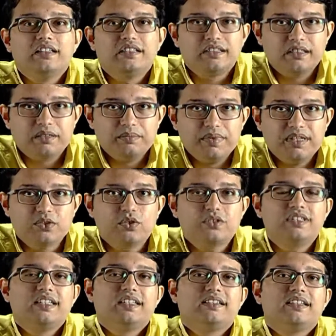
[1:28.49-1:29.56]
the
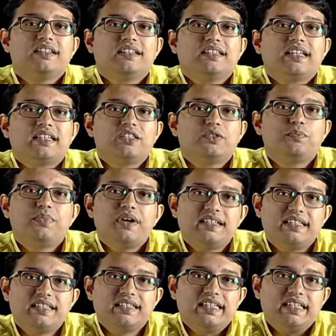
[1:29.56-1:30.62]
mise-en-scene that is
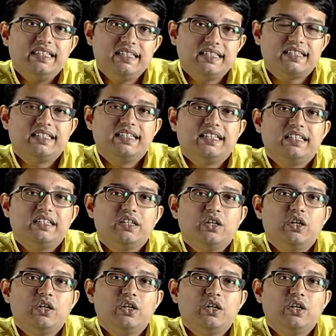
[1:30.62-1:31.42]
present in the scene,